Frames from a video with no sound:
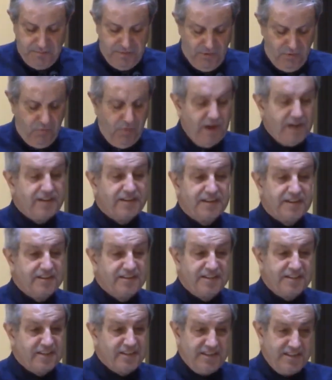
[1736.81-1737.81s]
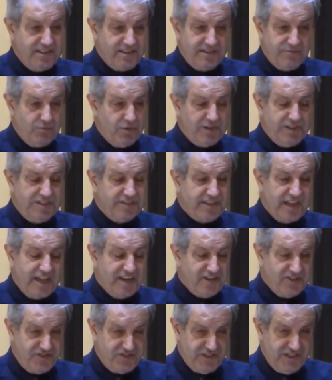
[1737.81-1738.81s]
But what does
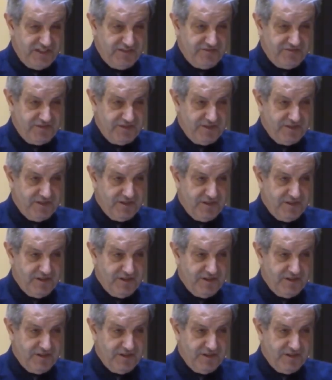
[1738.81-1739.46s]
that achieve?